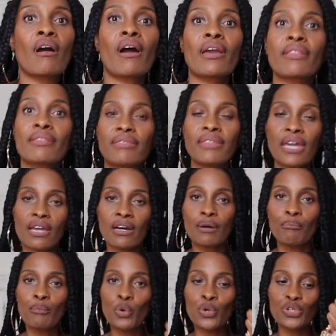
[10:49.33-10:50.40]
I think a
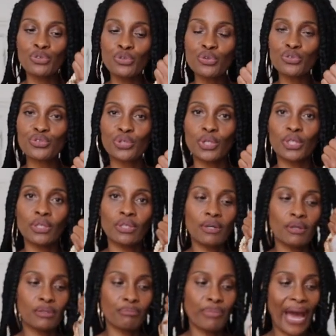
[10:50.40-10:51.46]
more neutral
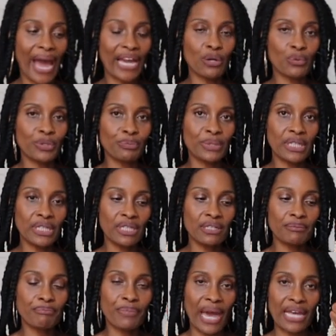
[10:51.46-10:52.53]
bag would be
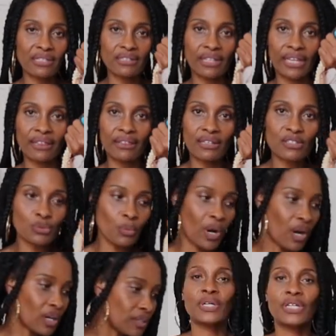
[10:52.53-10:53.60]
best, like this
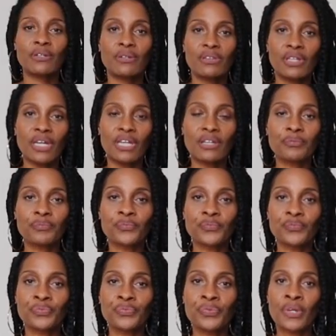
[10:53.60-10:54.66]
one. What do you think?
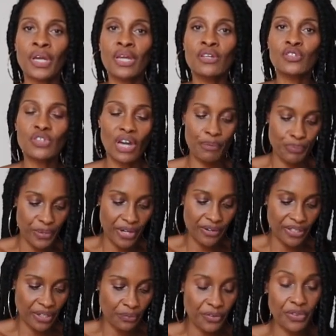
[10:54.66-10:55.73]
So I'm
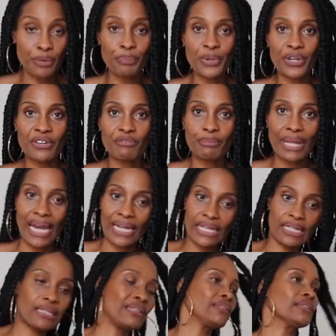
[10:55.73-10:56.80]
pairing it with a pair of black
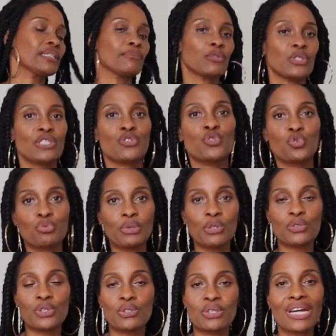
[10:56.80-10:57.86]
heels. I'm gonna zoom
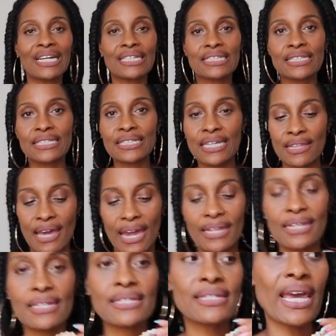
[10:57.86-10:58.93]
out so you guys can see that in
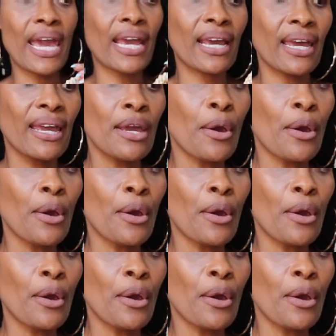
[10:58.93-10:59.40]
a sec.